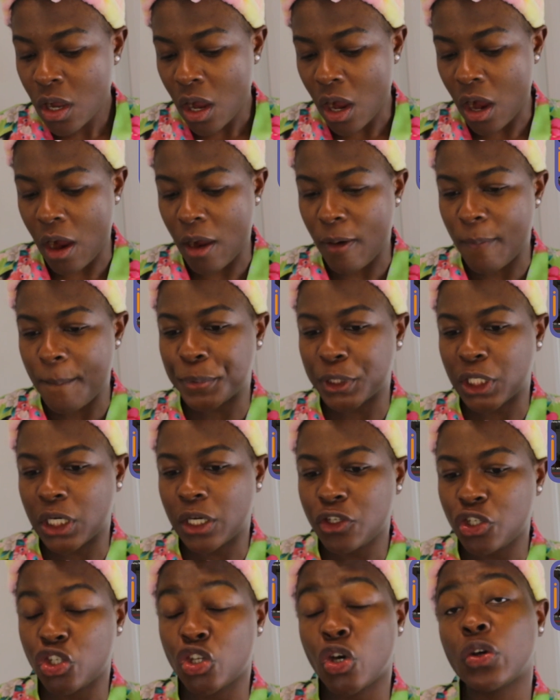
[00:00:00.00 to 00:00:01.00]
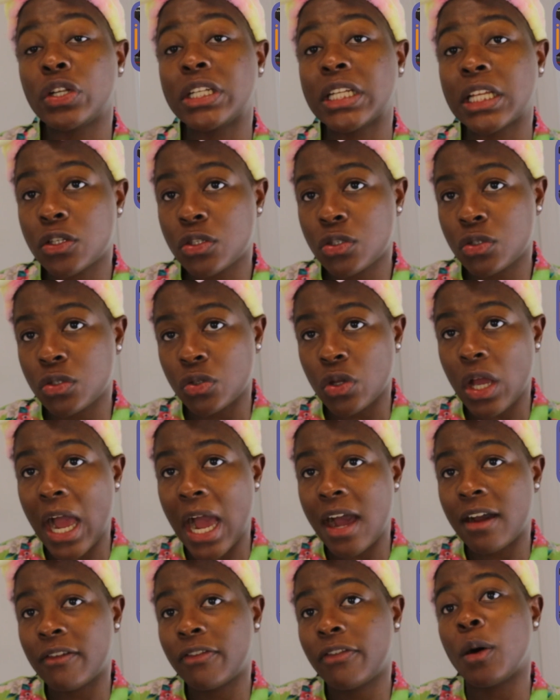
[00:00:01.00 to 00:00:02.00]
But you don't need to
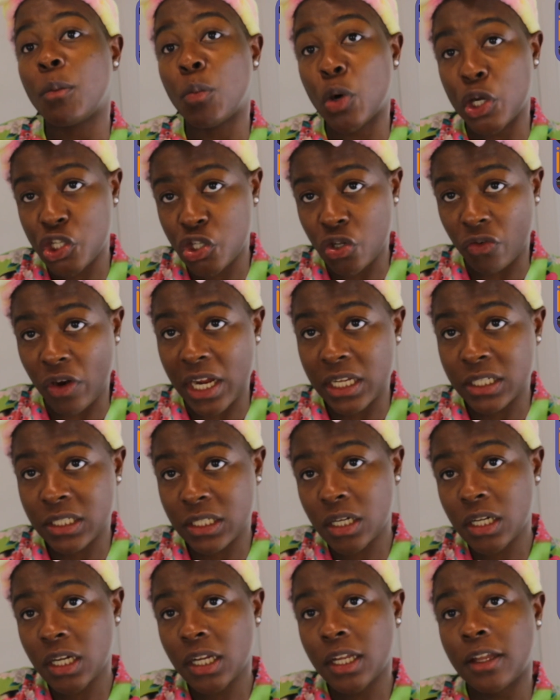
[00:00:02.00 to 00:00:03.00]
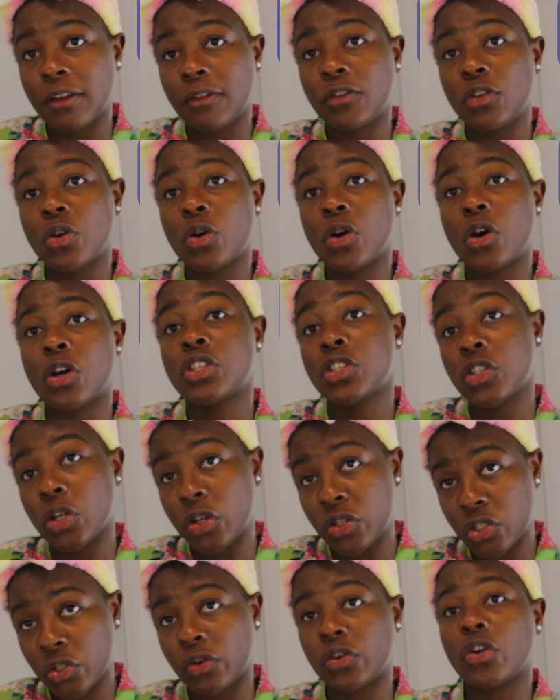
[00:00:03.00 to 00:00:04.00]
have a moisturizer if your
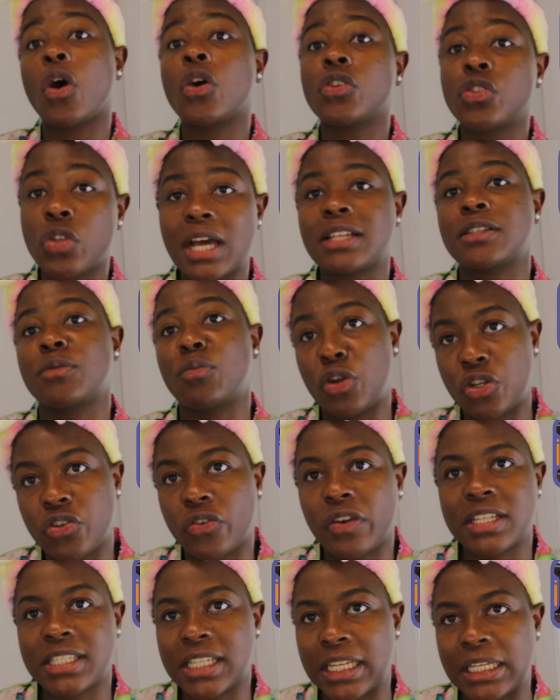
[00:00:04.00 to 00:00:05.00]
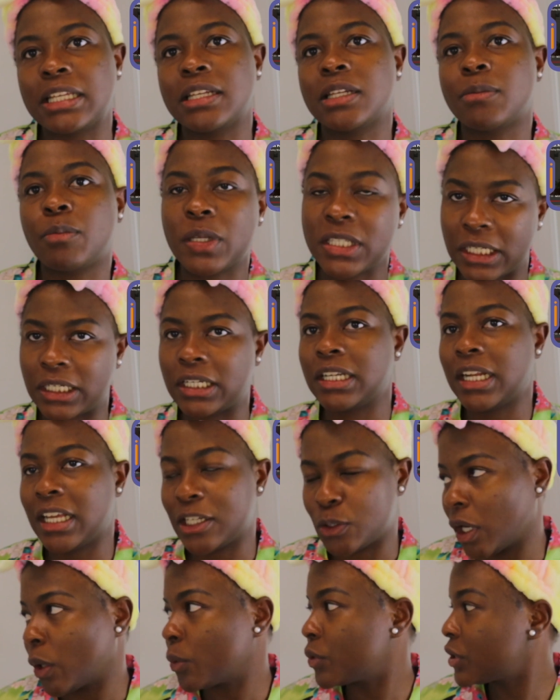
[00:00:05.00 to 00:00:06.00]
sunscreen also has a moisturizer in it. Basically,
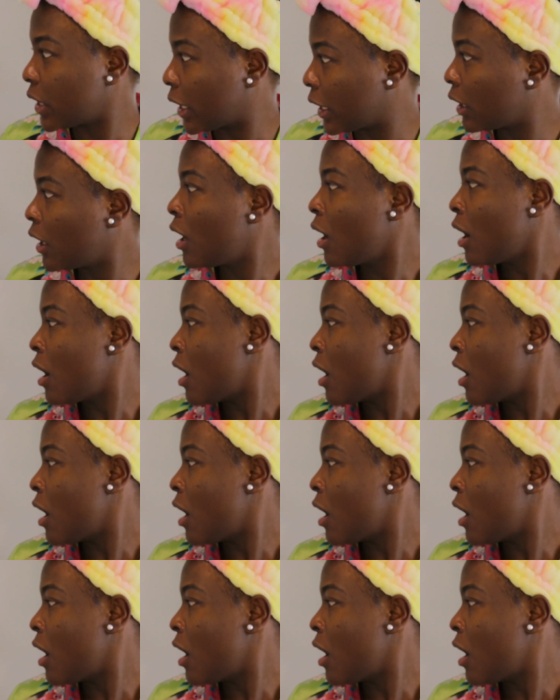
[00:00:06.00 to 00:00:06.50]
that's what I was saying.